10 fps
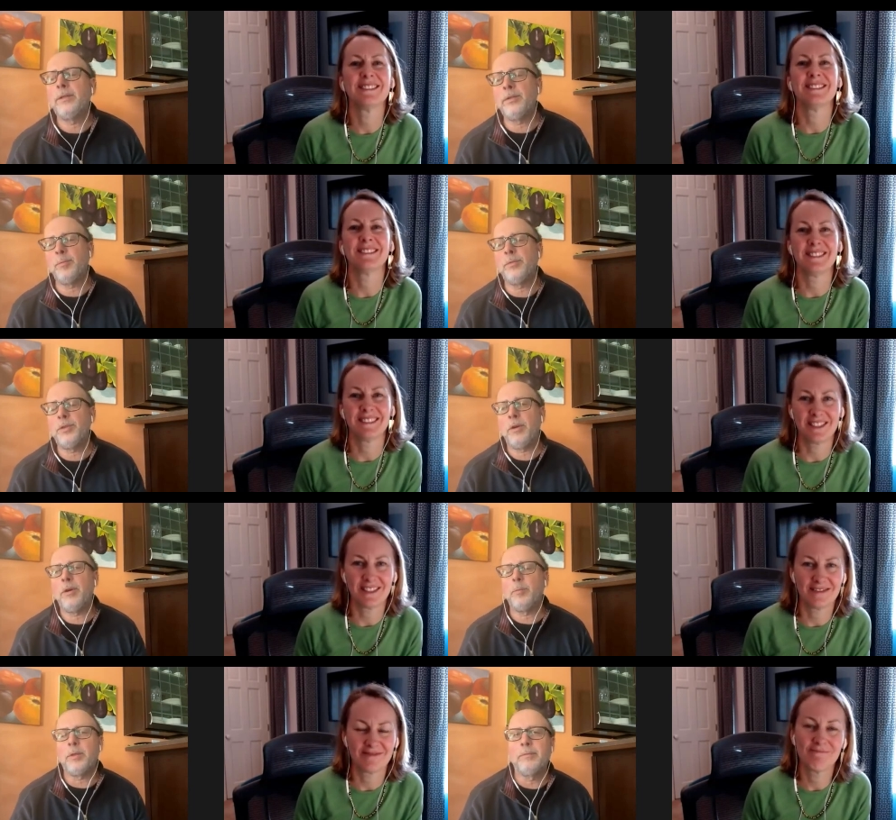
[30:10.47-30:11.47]
Speaker 1: do some
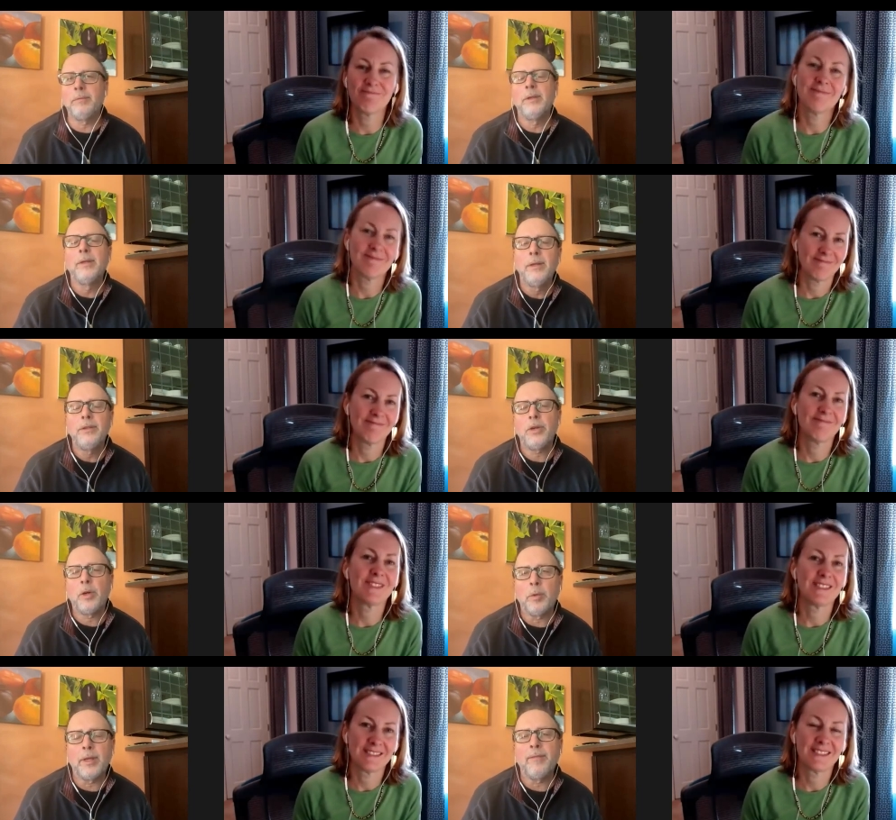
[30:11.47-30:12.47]
charitable
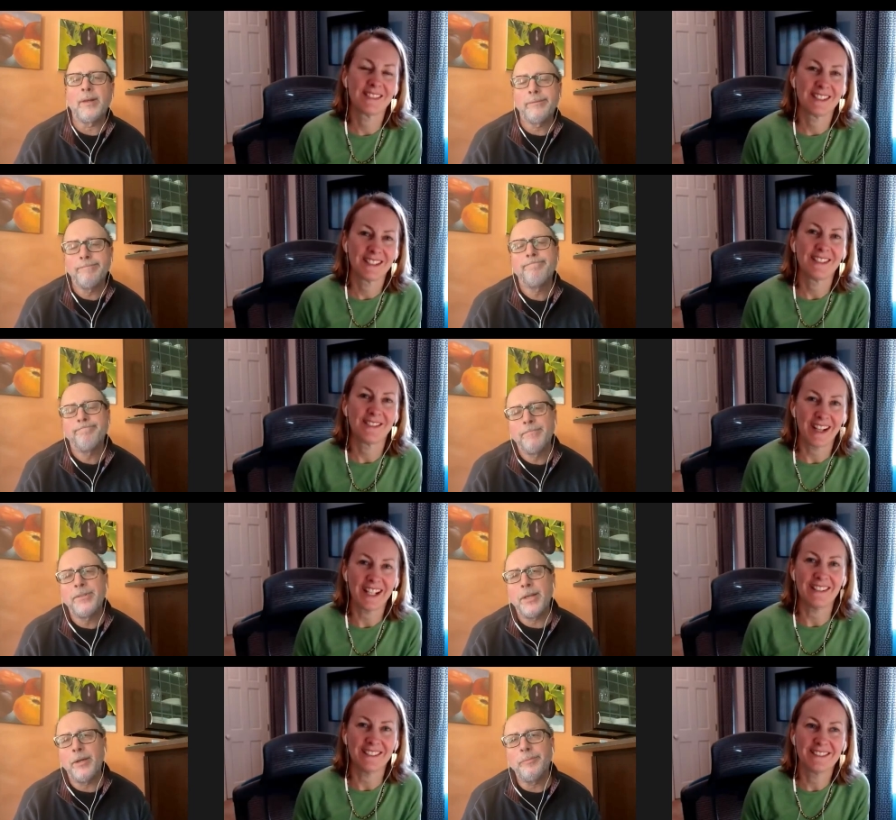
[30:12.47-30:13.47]
charitable giving.
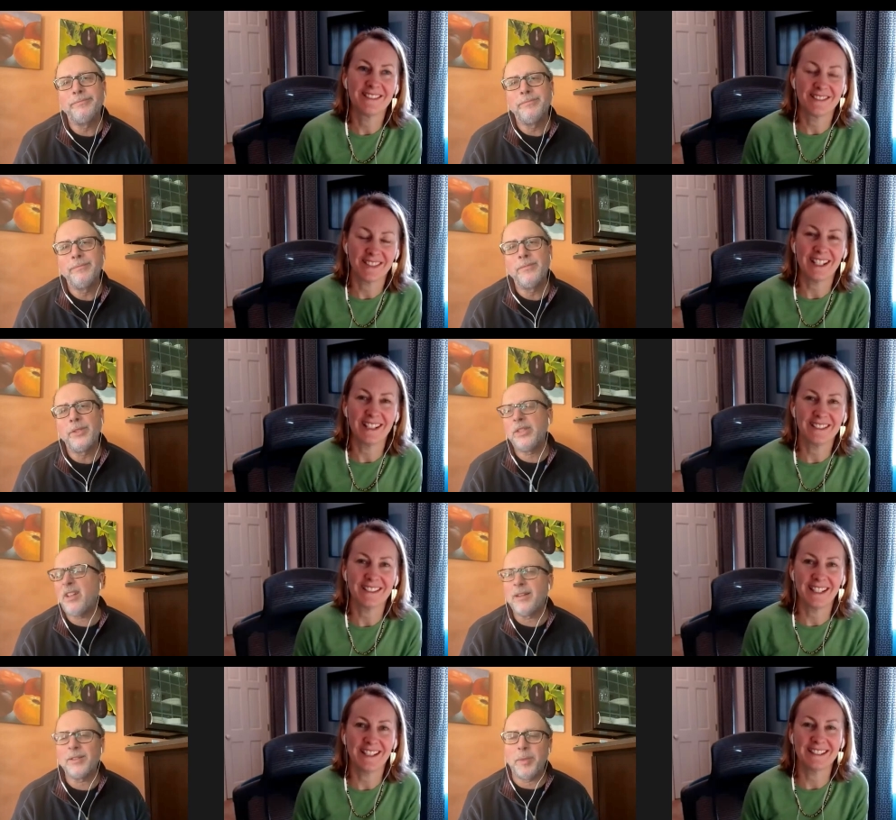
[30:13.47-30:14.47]
Right. So, right, just
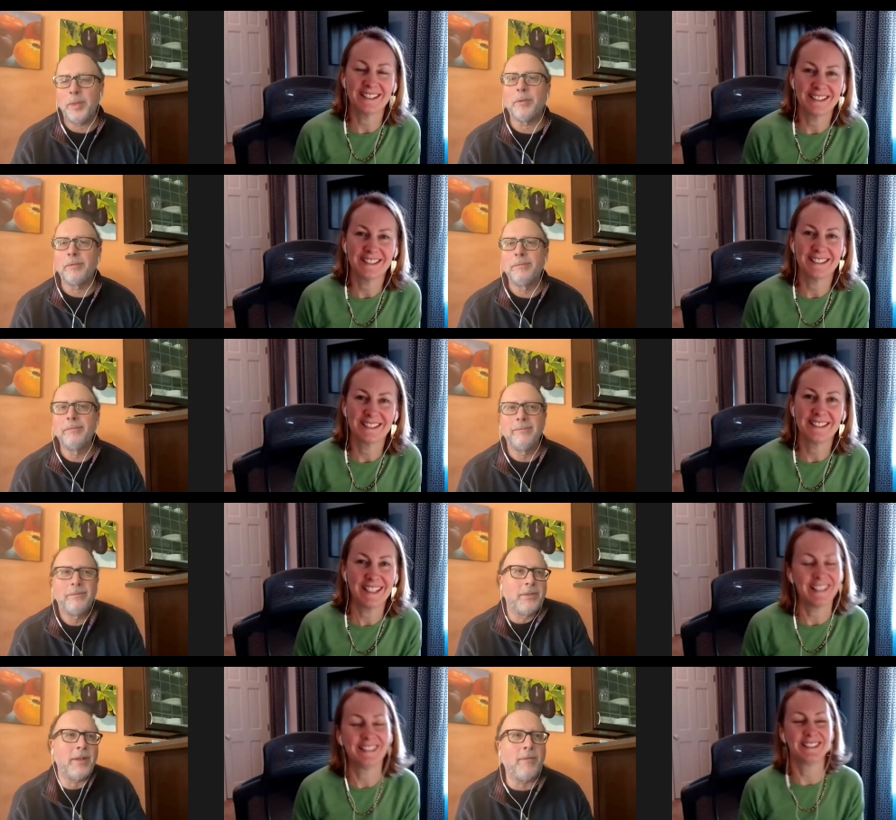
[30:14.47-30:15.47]
talk yeah. to people.
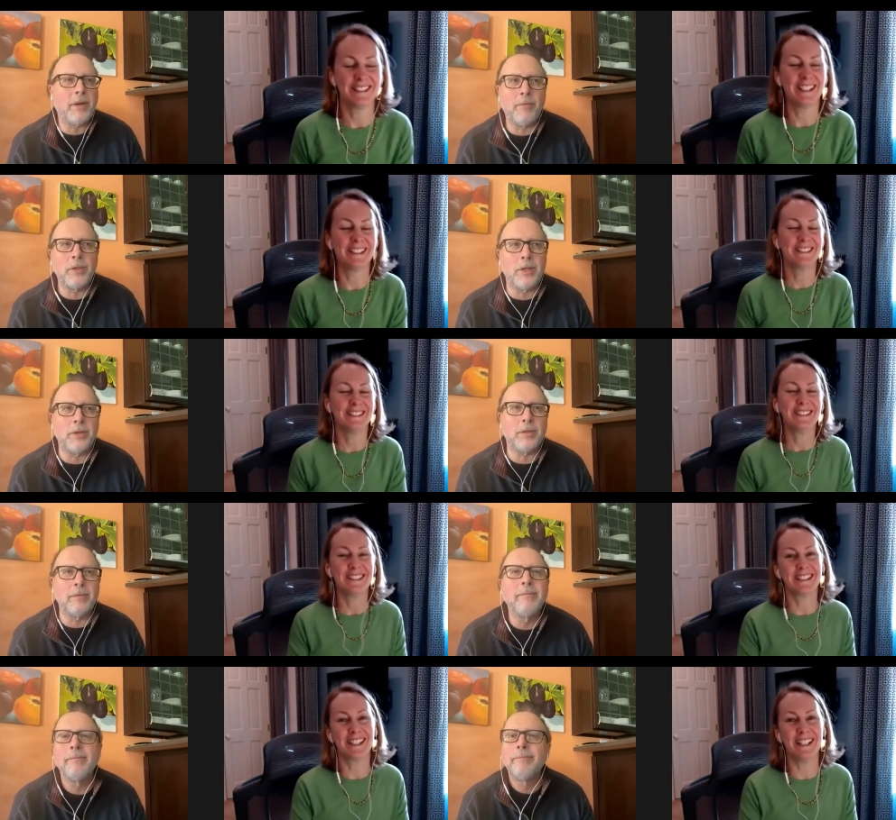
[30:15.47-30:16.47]
Just yeah. have a conversation.
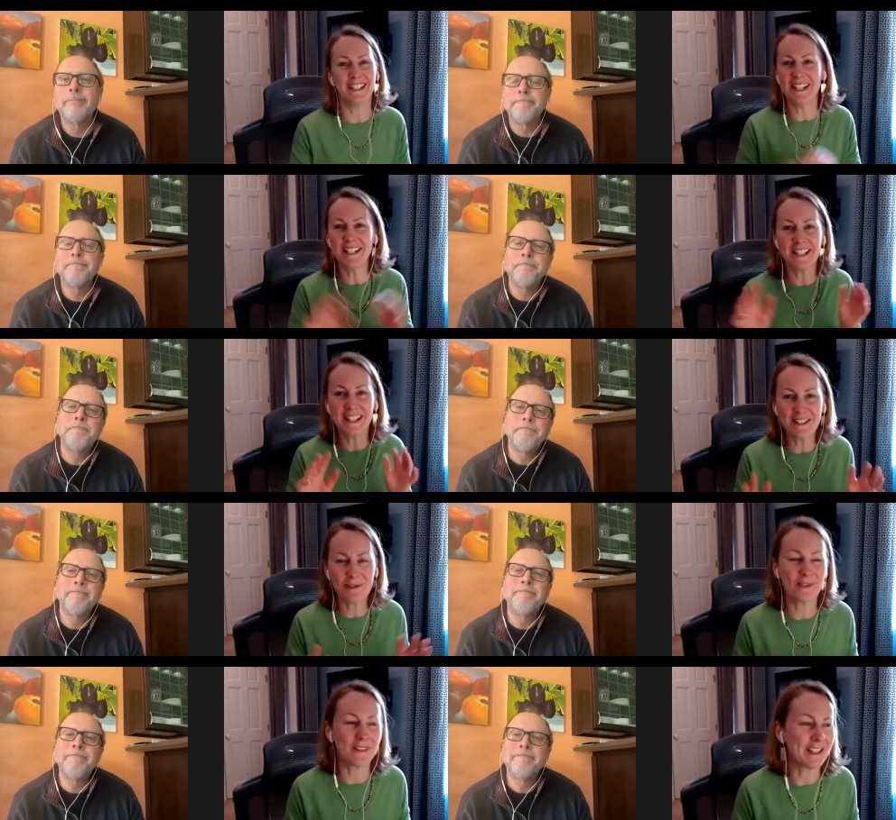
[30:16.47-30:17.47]
Speaker 2: Yeah. Again, anything
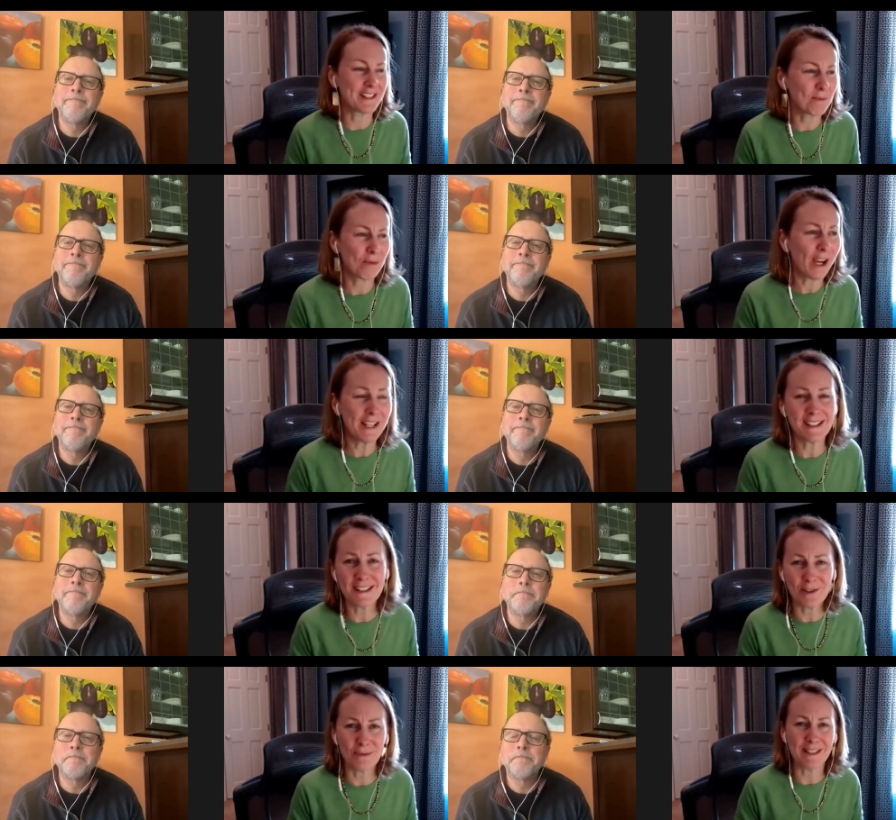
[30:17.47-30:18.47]
sort of yeah,
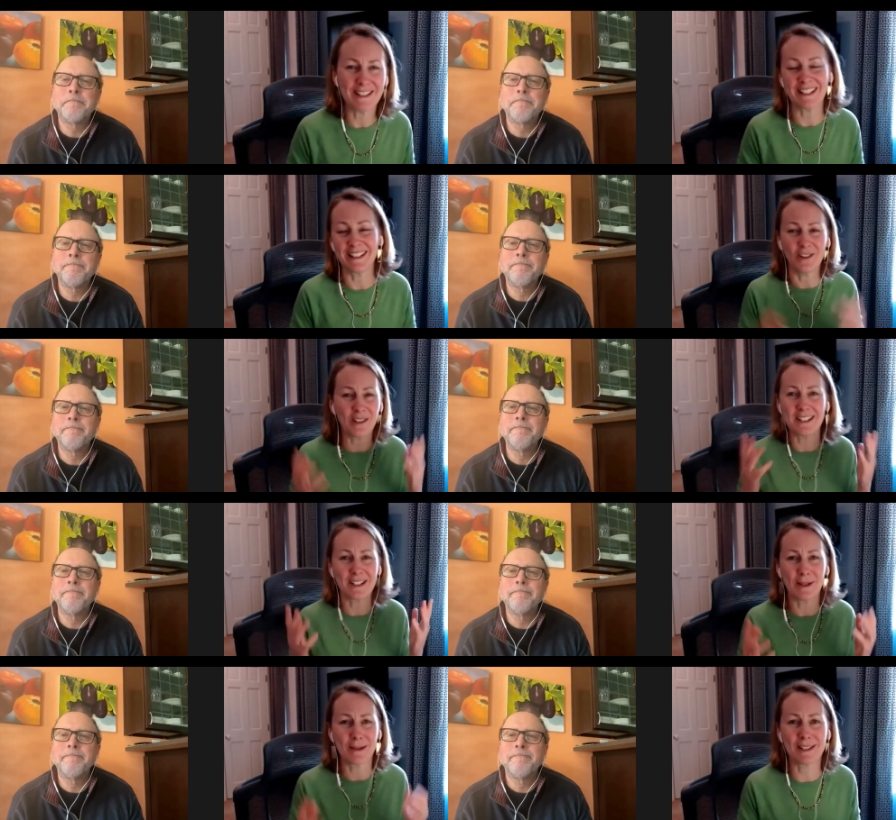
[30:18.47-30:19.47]
surprises or missing, you know, can
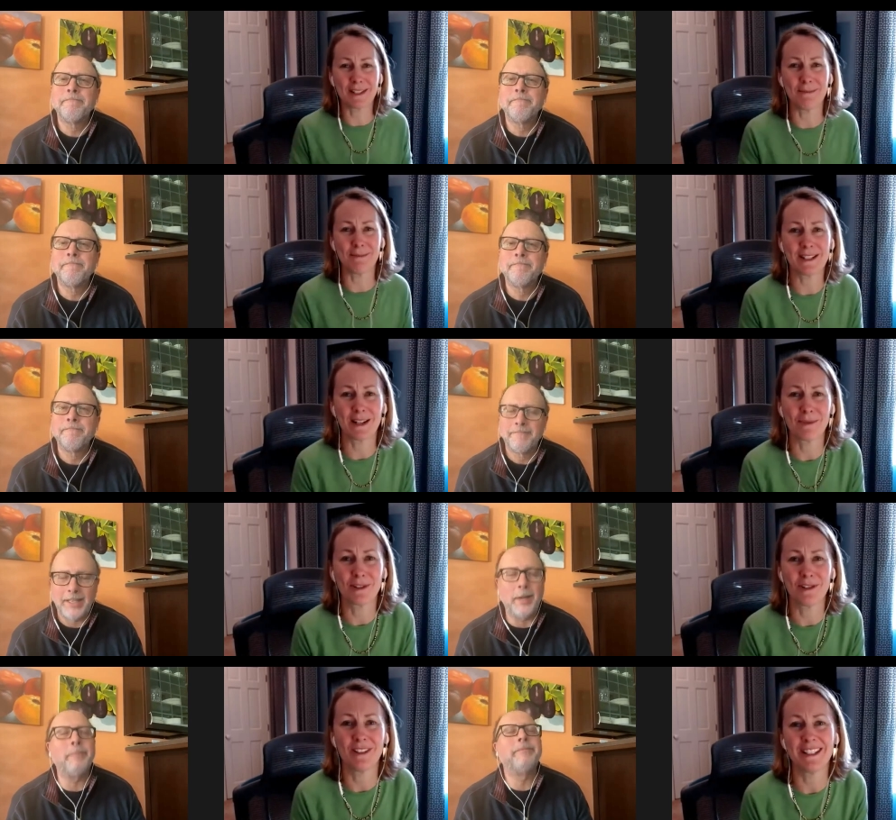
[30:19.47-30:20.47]
sometimes lead to missed
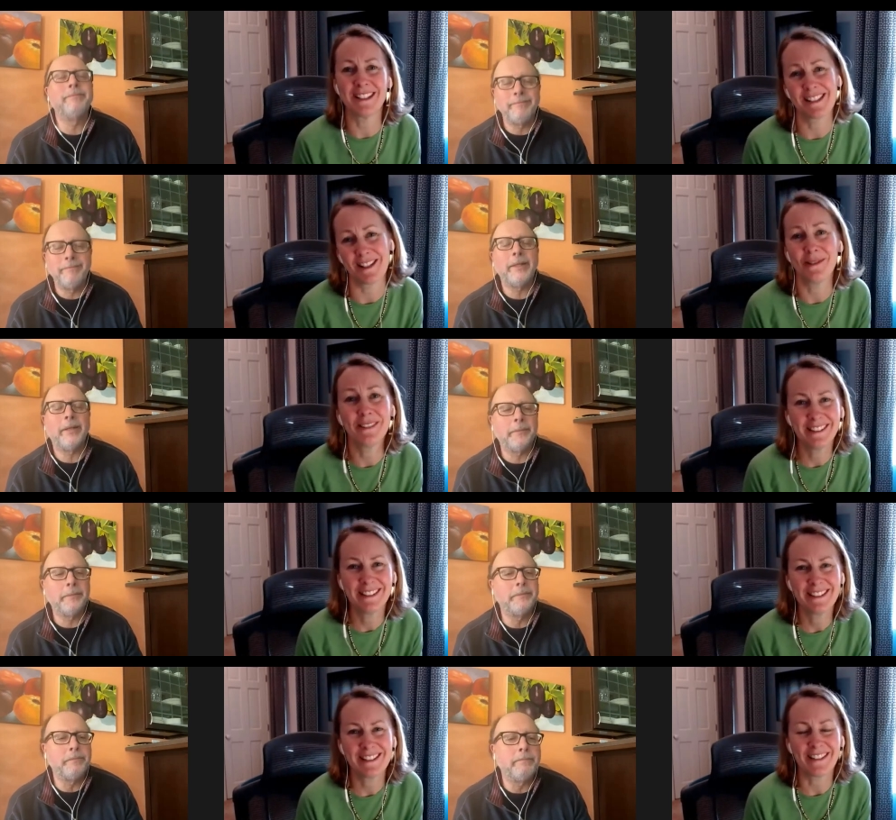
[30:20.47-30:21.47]
opportunities. So,
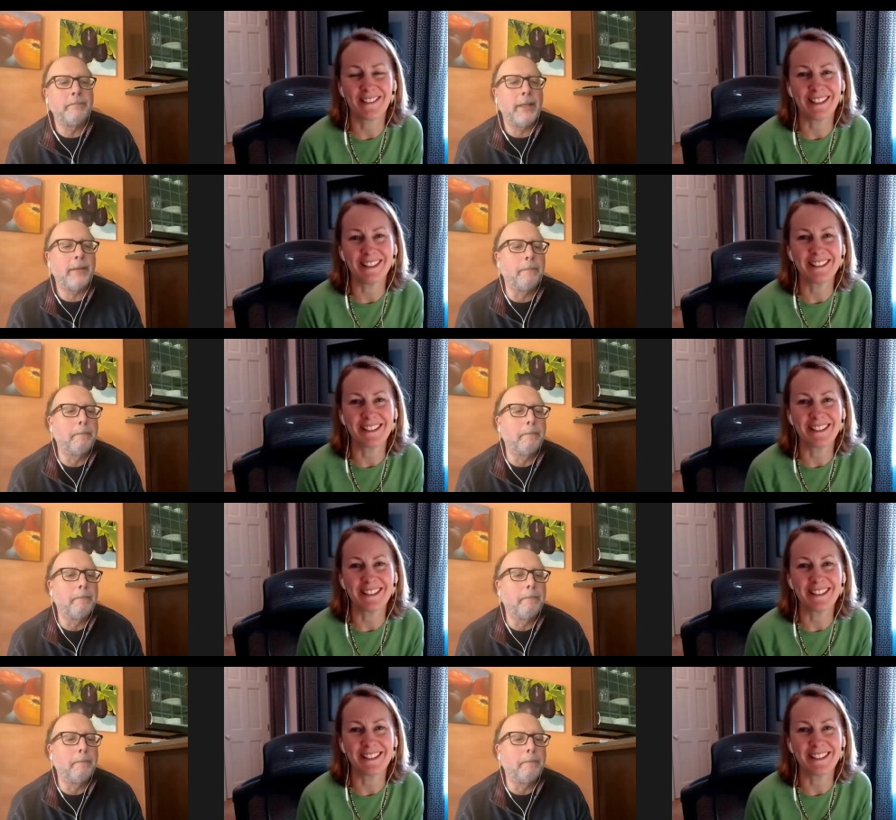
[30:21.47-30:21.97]
yeah.